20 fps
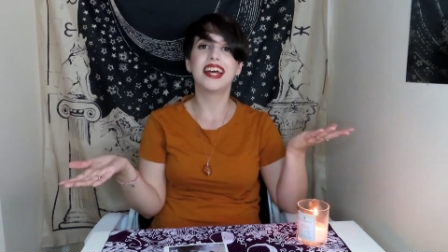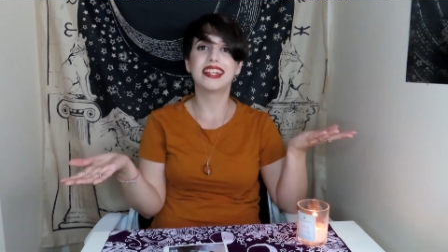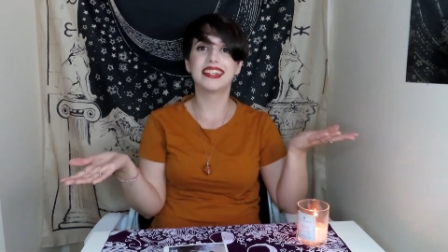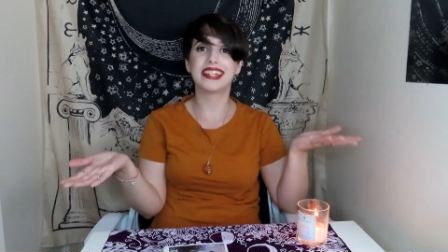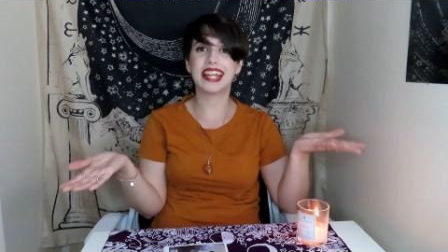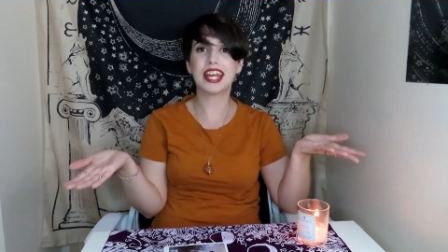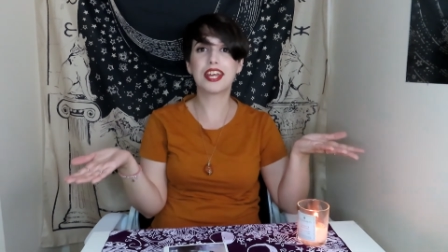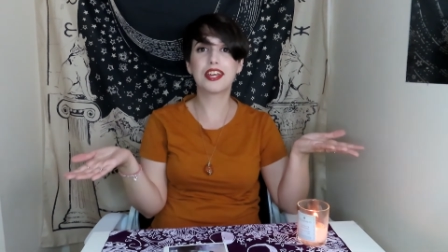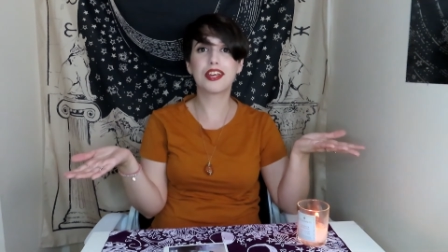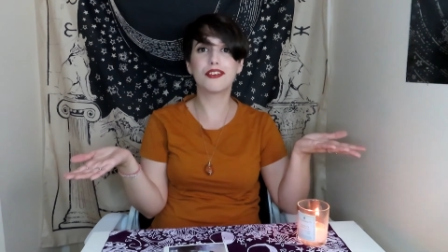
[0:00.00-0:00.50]

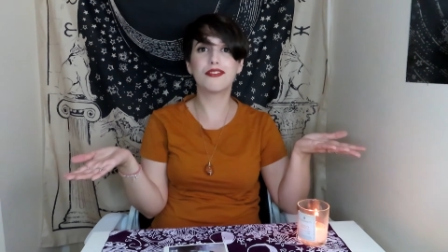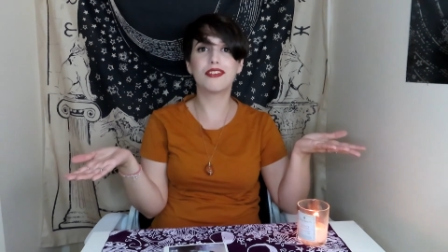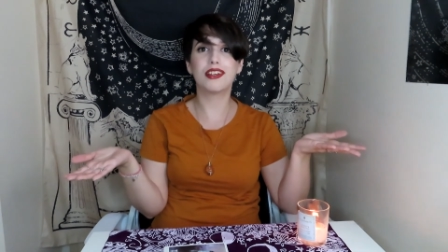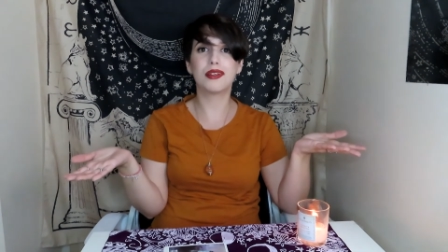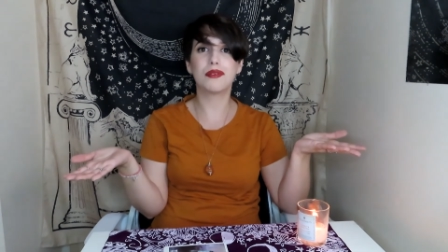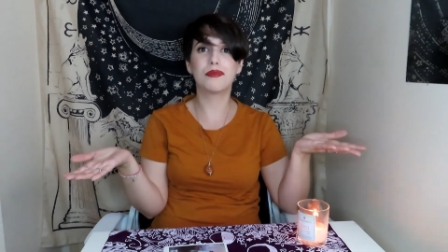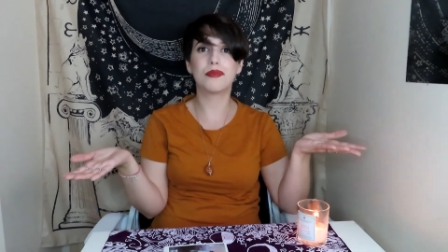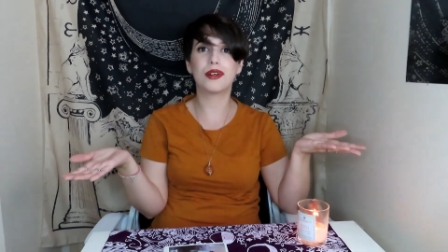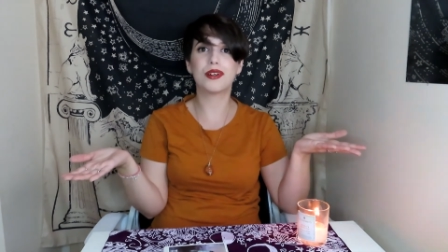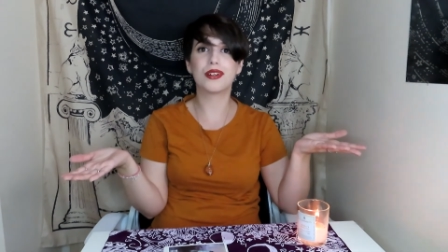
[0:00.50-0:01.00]
Thank you
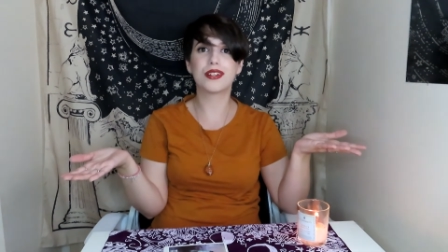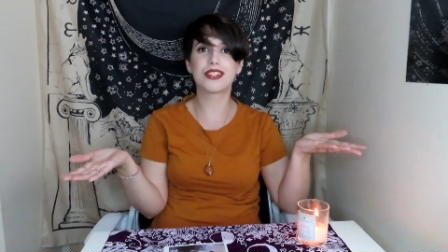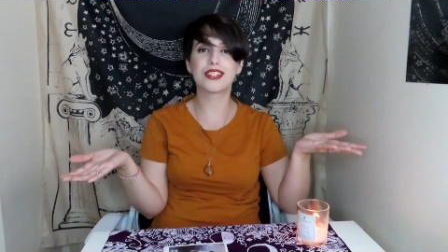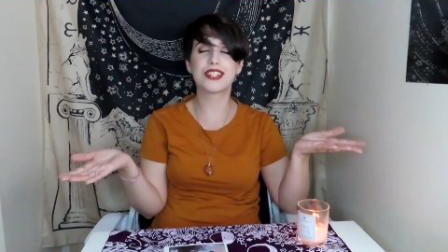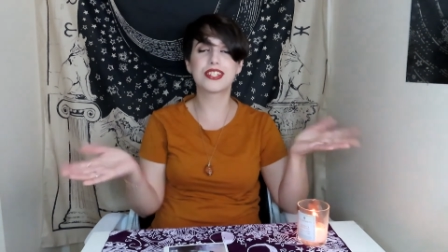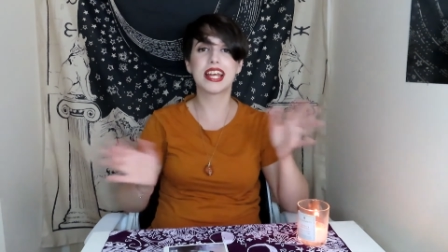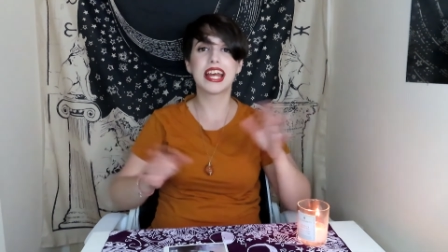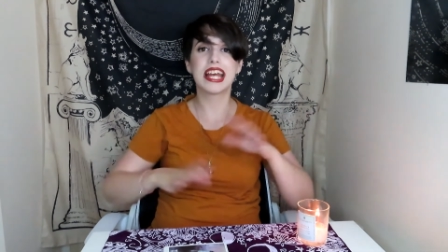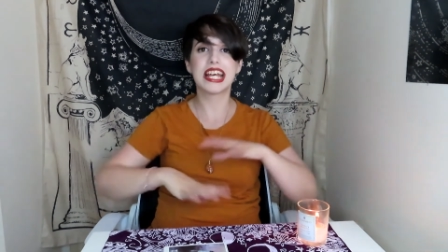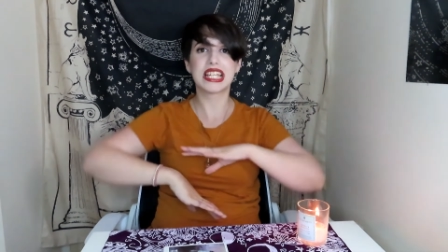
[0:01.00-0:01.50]
very
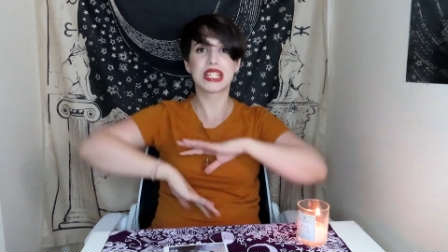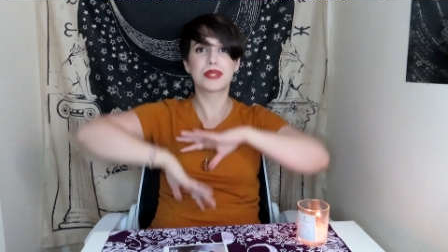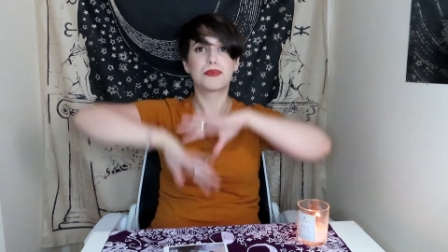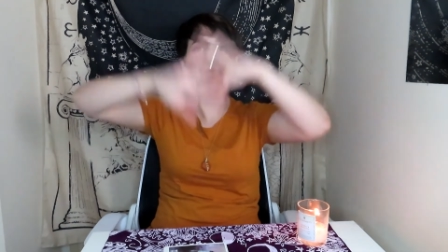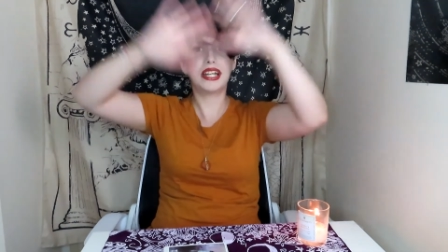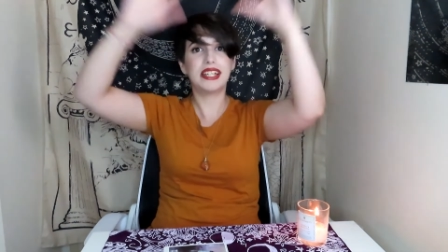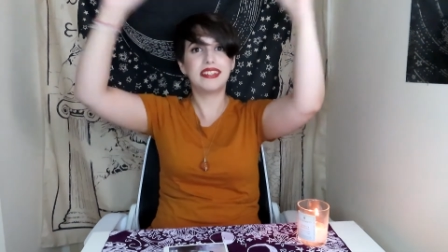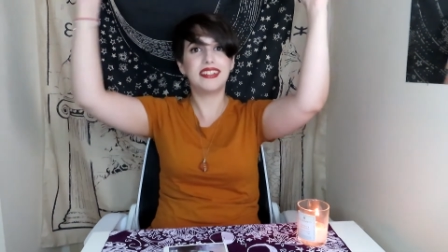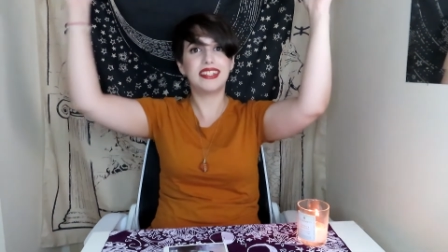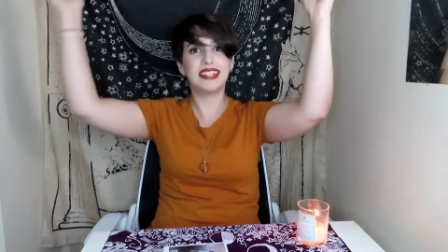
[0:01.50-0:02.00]
much.
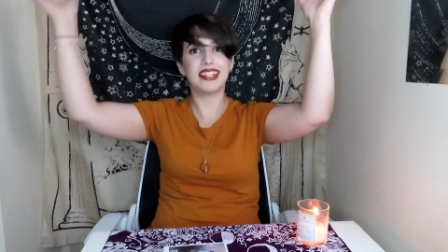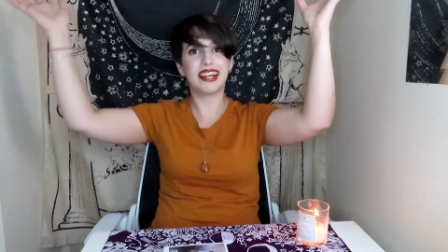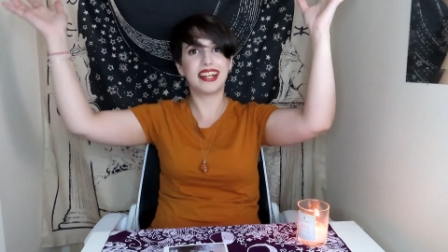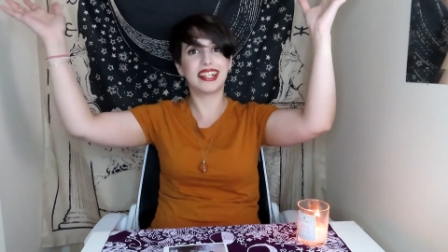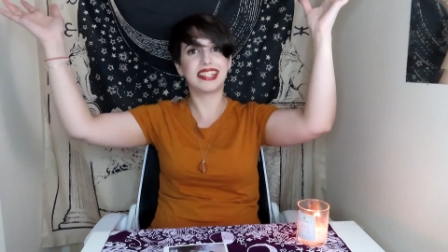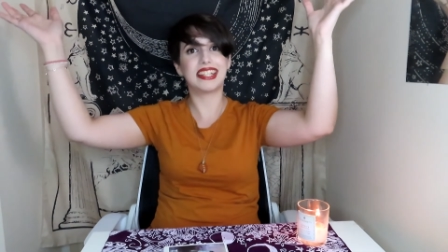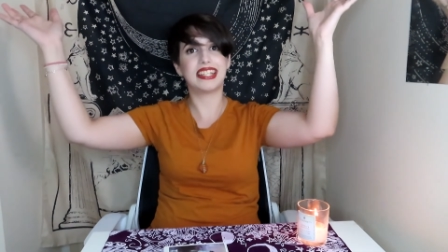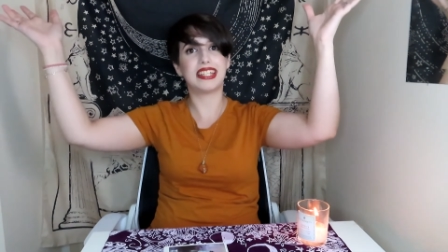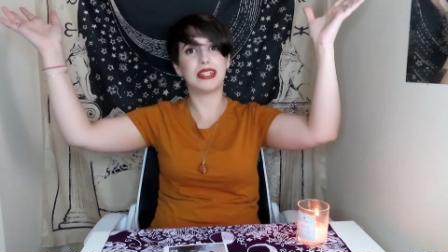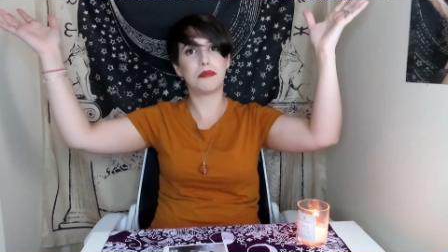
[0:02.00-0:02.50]
Spread the
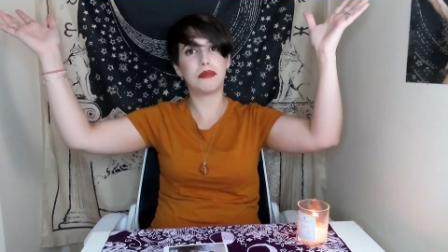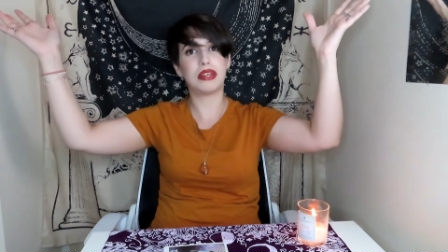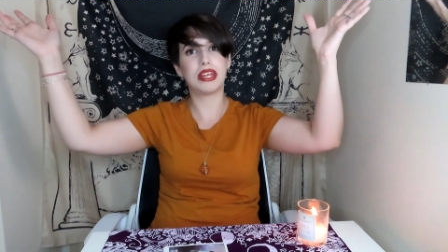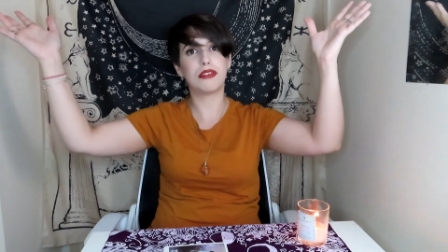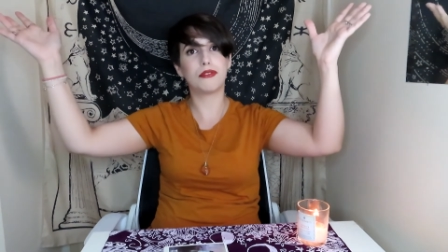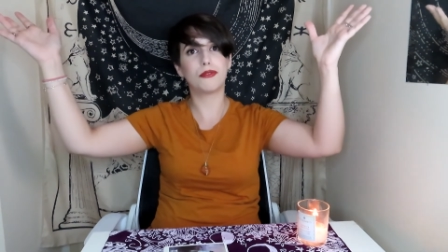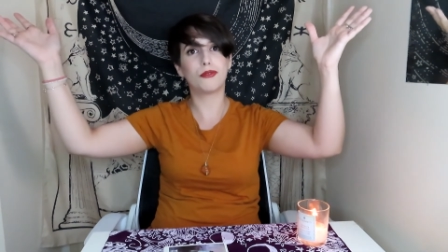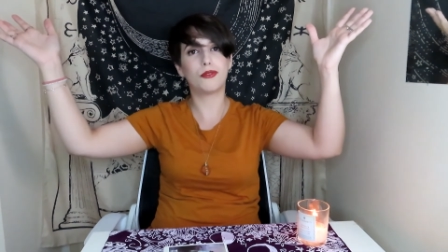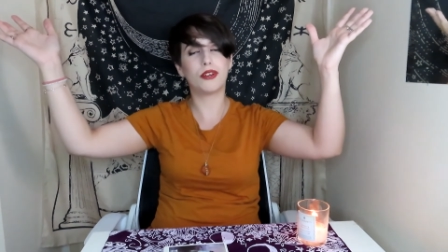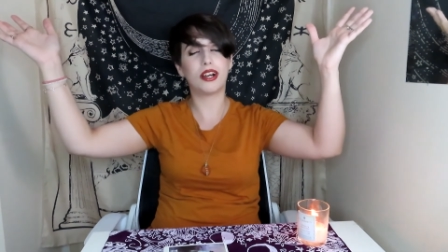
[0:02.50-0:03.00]
light, and in the
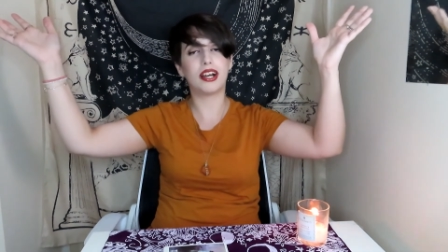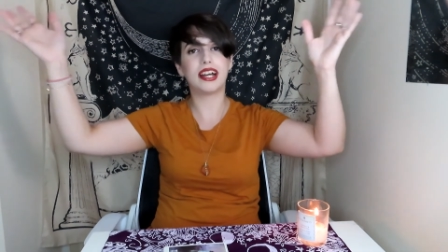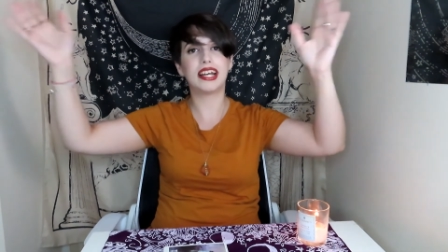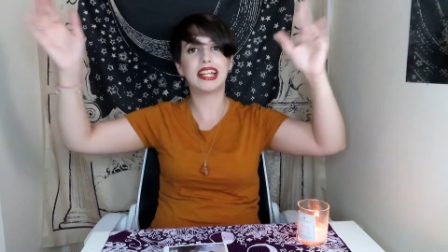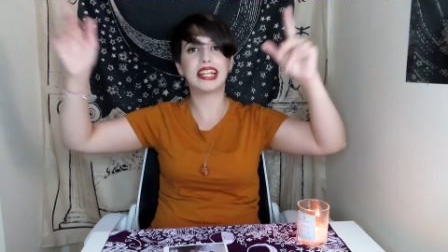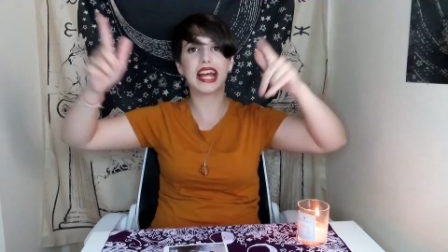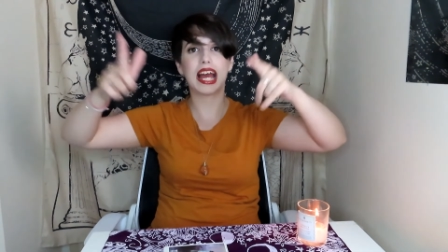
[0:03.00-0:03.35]
meanwhile,